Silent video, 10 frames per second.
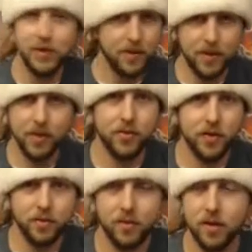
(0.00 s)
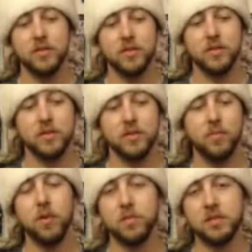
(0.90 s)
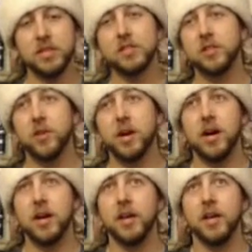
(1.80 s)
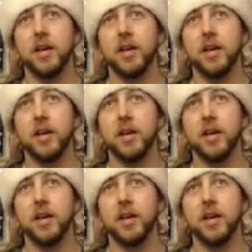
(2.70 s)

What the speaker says: about them. The bar was set so high